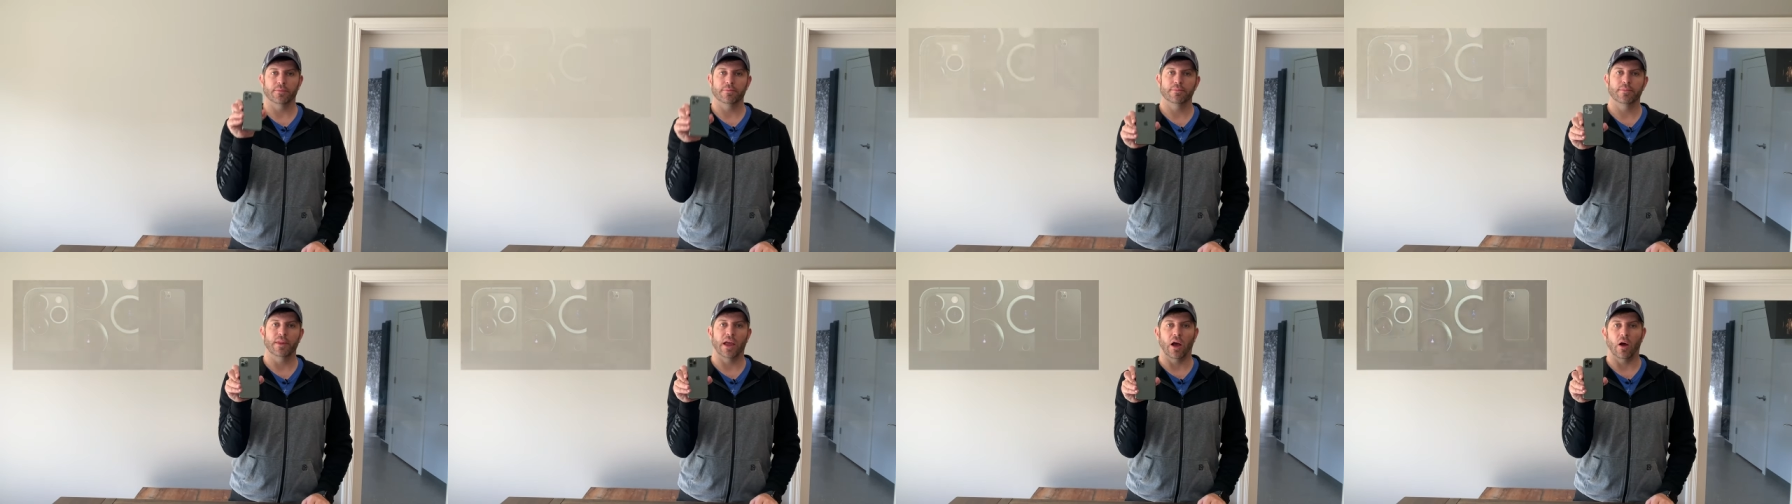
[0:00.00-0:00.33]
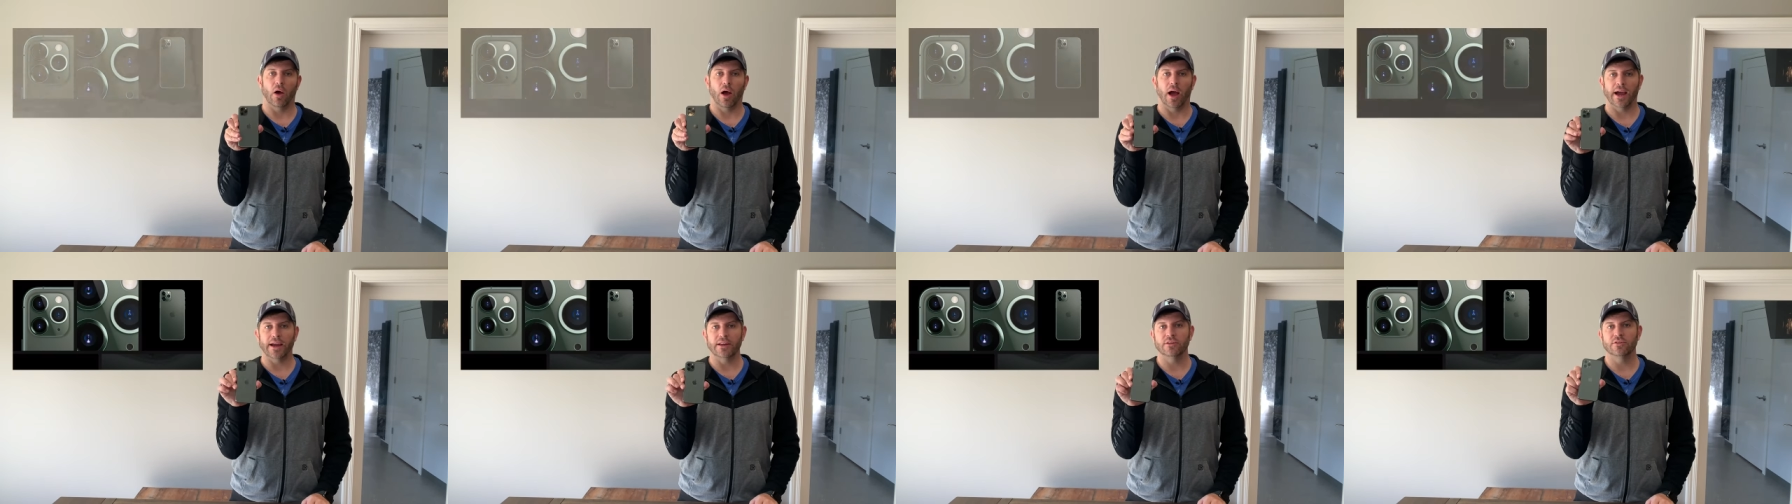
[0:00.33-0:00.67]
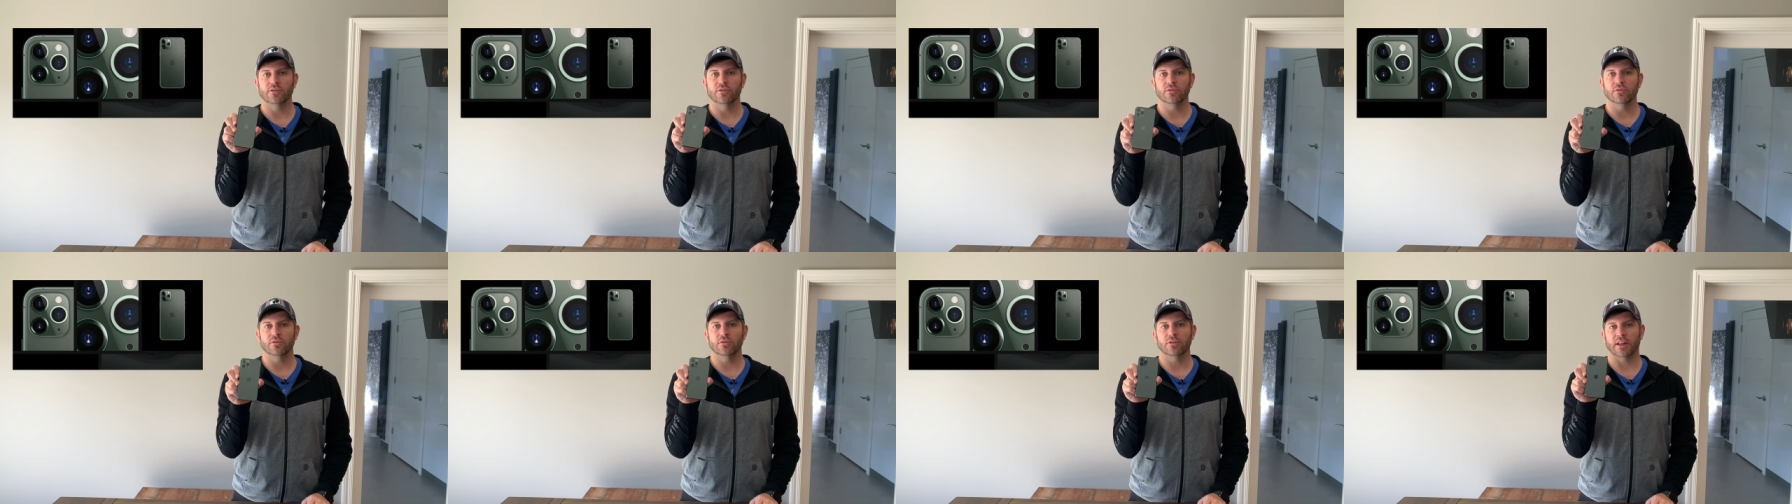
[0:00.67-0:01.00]
Now, I
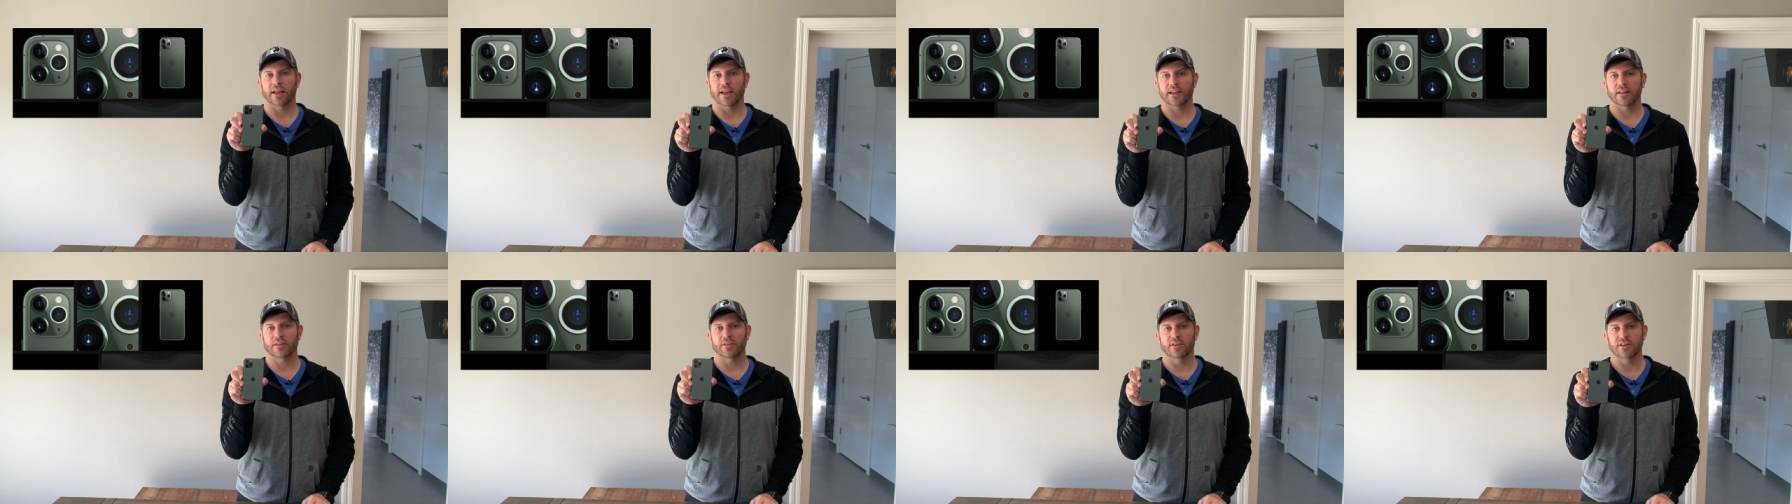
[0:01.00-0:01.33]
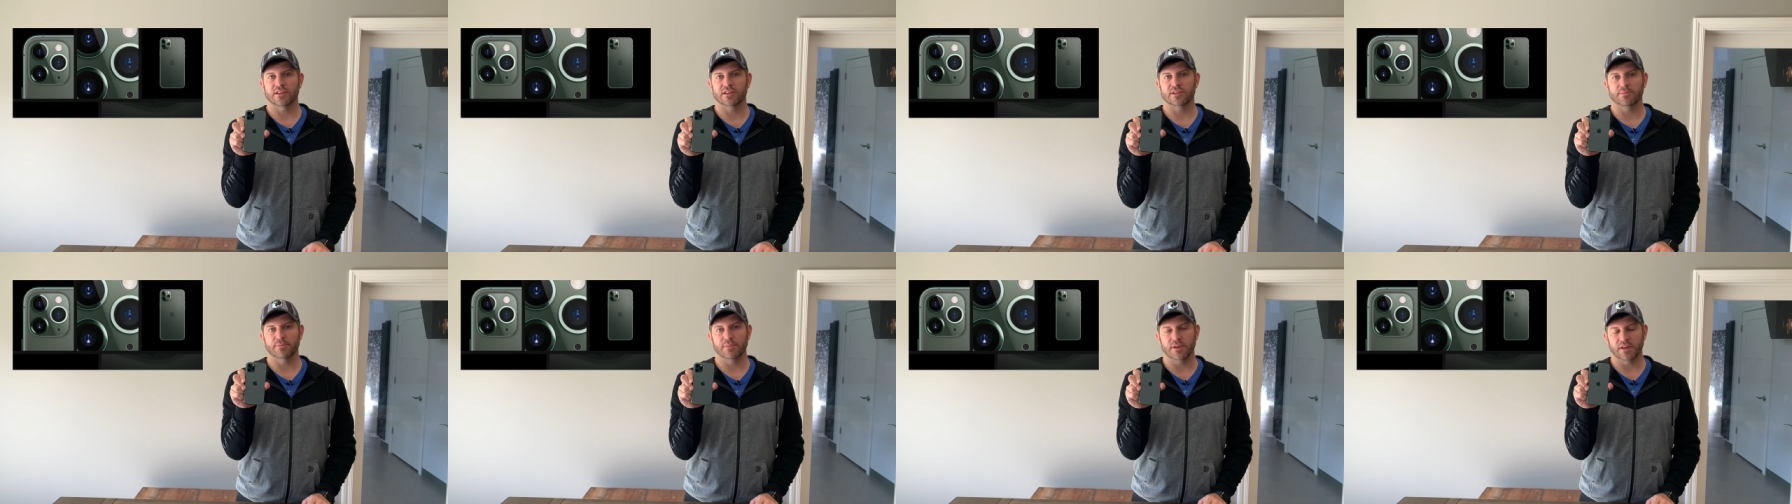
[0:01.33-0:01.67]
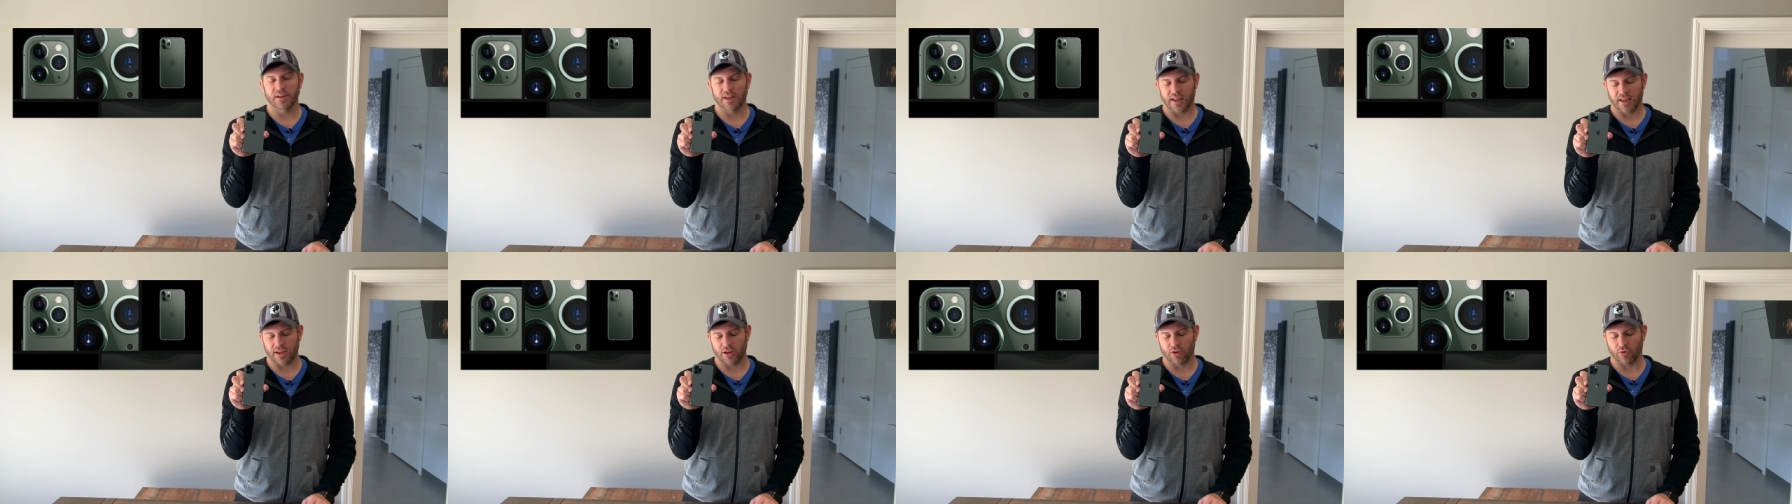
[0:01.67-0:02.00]
do like this
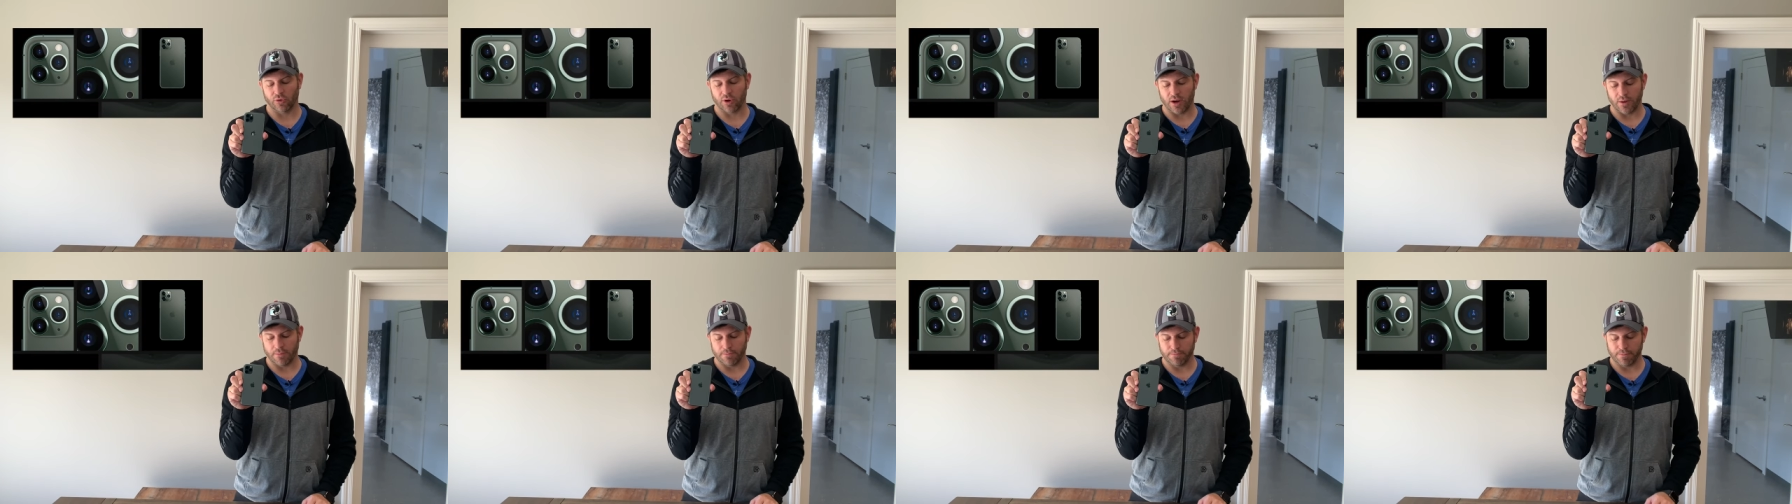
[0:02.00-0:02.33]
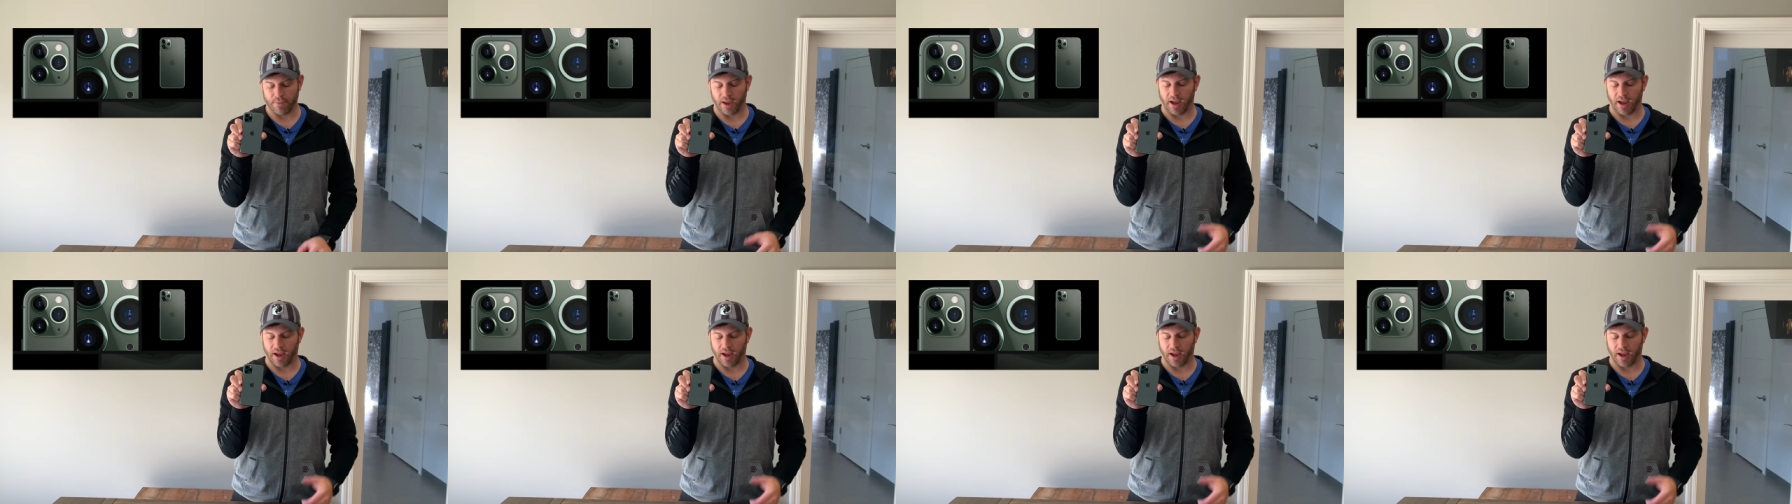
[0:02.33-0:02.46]
midnight green.